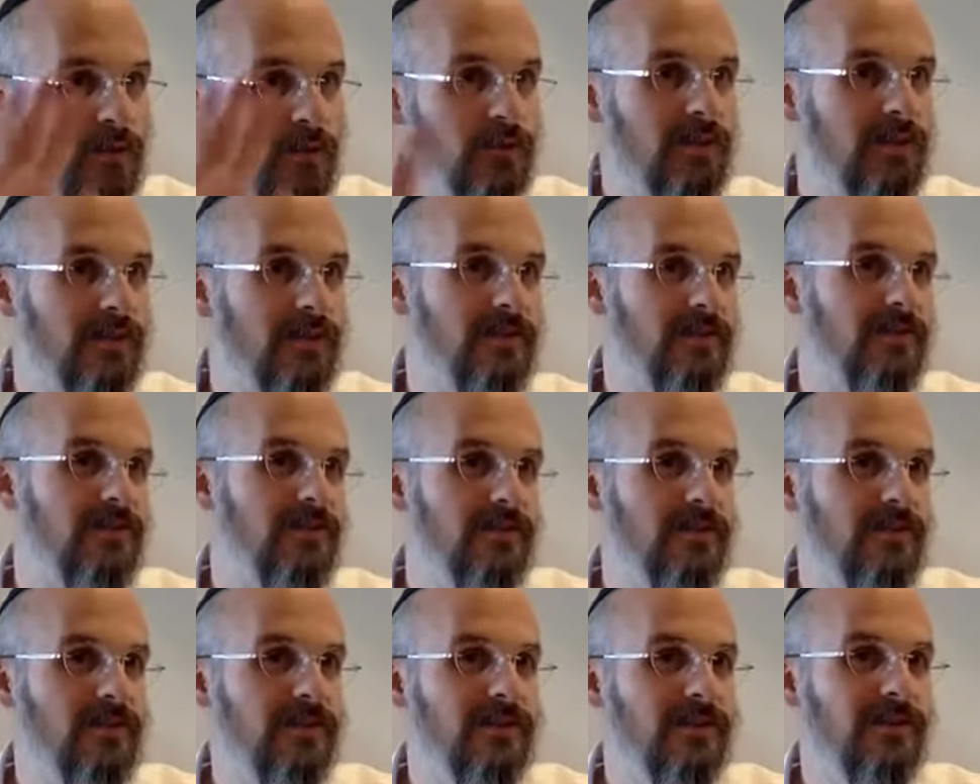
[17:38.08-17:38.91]
means
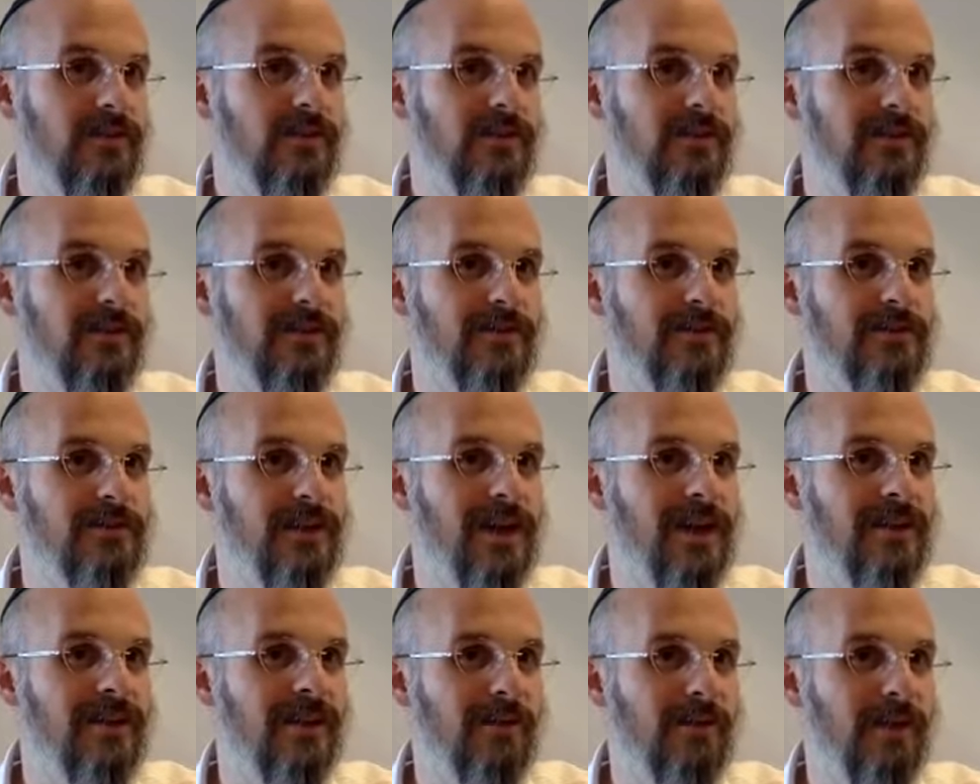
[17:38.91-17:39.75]
your
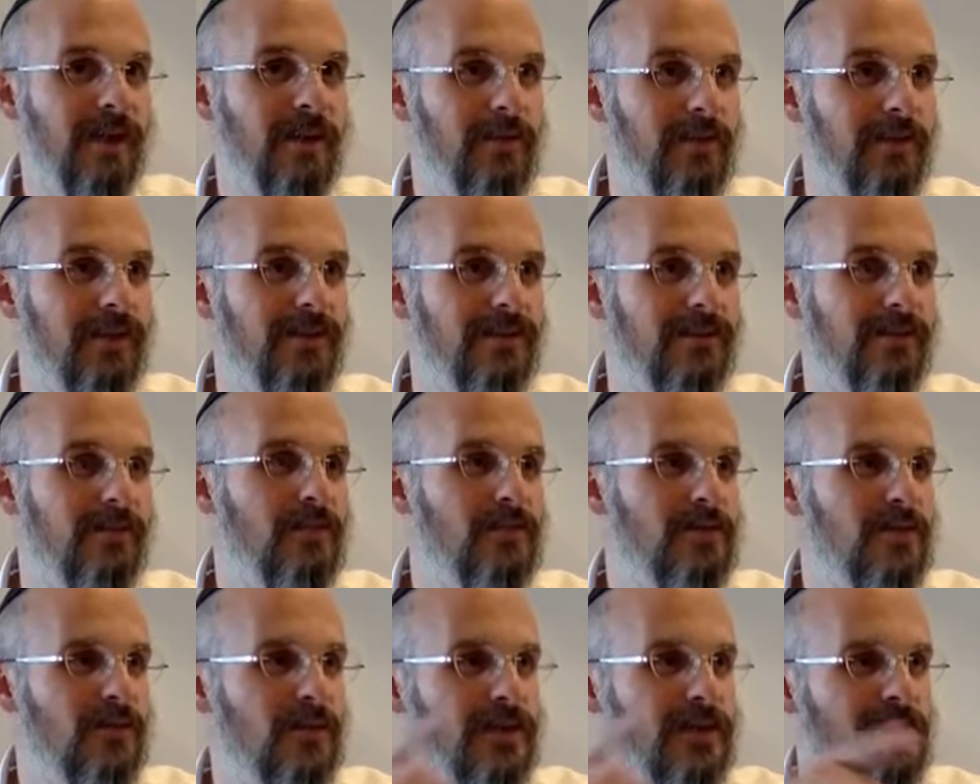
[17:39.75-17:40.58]
understanding. I'm happy to hear it. What was
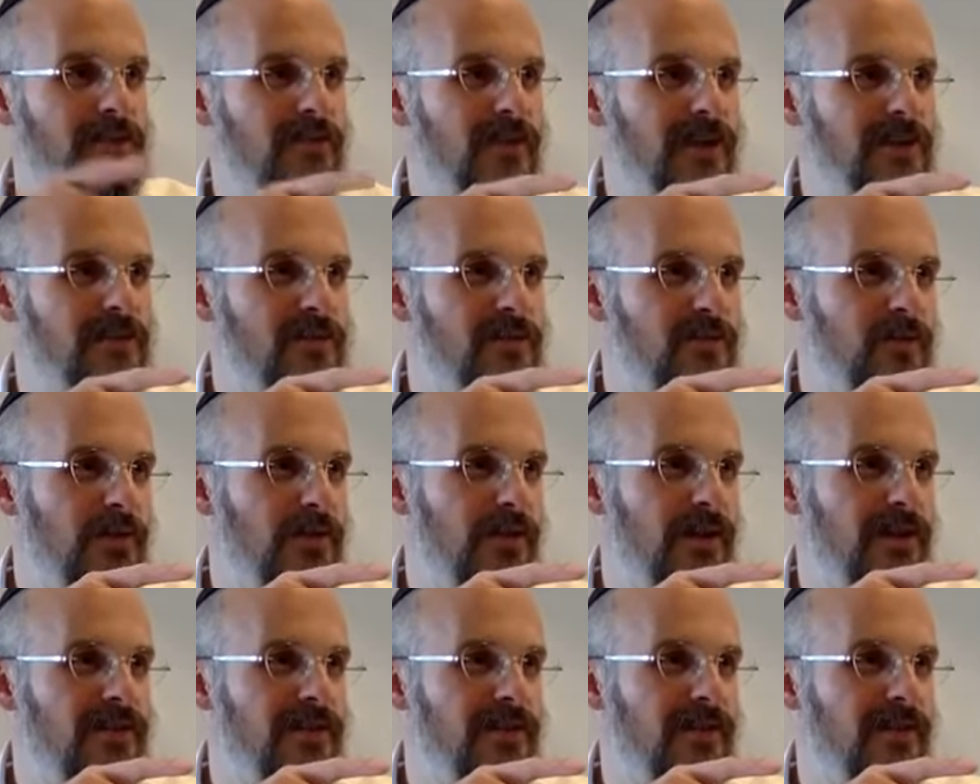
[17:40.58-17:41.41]
the question you asked before? You
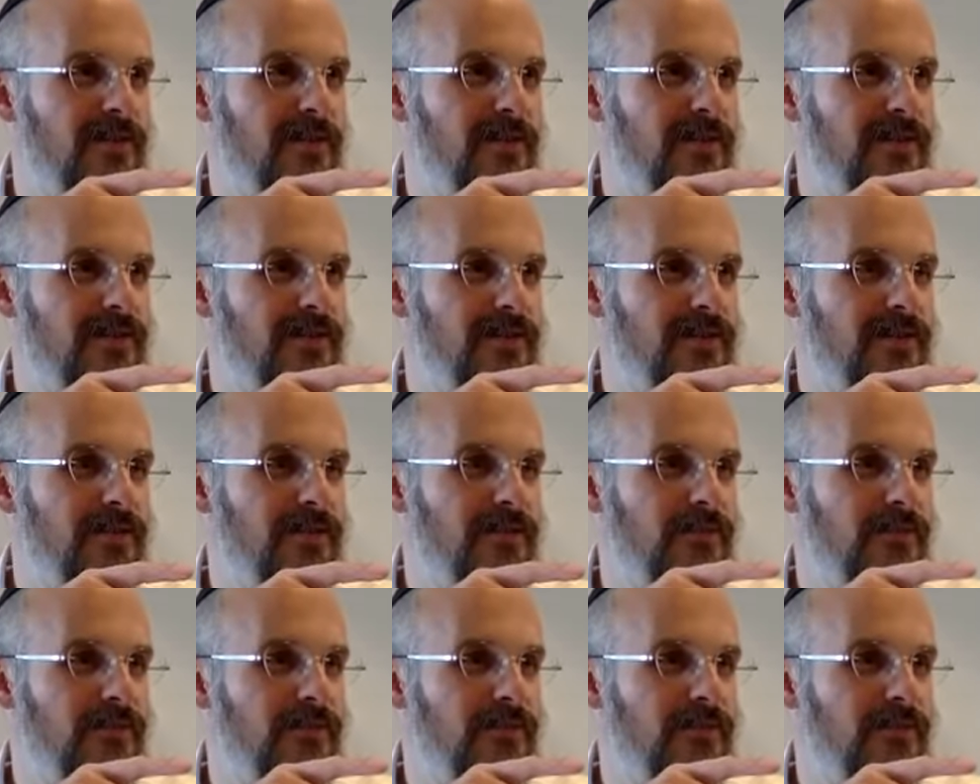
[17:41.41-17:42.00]
asked another question.